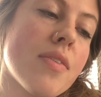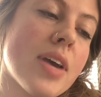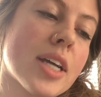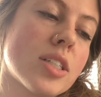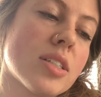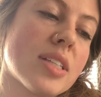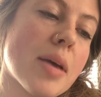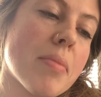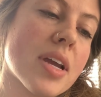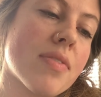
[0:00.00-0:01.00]
Factors
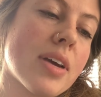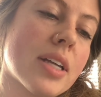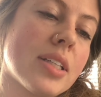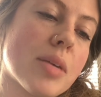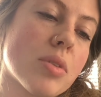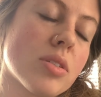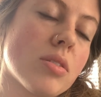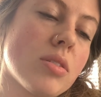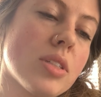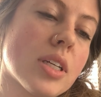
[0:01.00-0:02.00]
that may affect lab
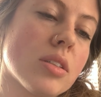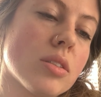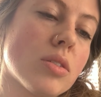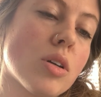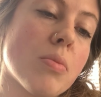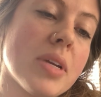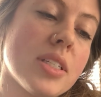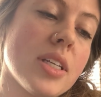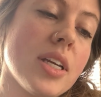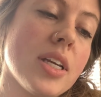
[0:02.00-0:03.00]
results include
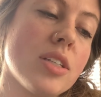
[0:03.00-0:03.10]
obesity and